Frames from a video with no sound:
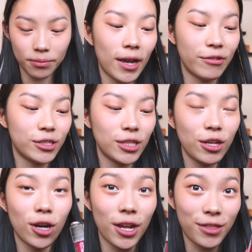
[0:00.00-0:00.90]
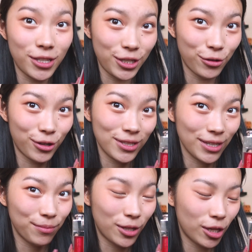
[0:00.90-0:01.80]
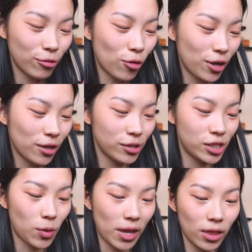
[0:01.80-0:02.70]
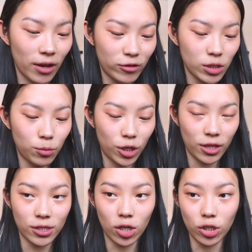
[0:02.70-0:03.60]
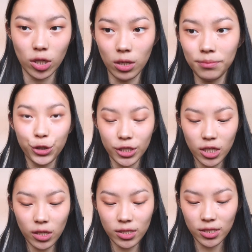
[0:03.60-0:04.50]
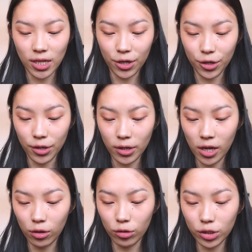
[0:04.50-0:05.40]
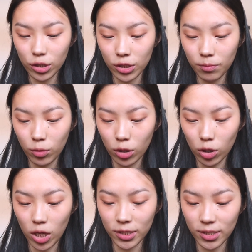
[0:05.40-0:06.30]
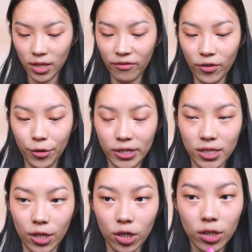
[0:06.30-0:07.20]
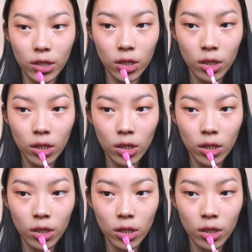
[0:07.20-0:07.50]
I recently got the Dior Lip Glow Oil, so I love just putting this on top, just in the center. I learned just put glosses in the very center,